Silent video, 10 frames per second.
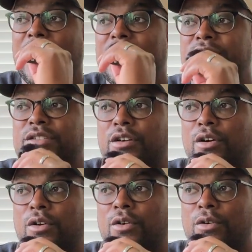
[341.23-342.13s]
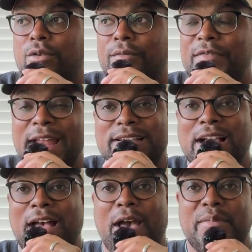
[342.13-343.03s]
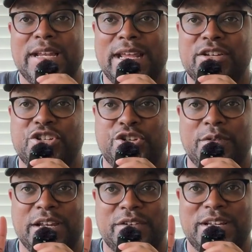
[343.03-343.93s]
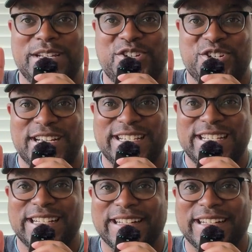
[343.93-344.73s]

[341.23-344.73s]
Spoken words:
And so that has now happened in two industries,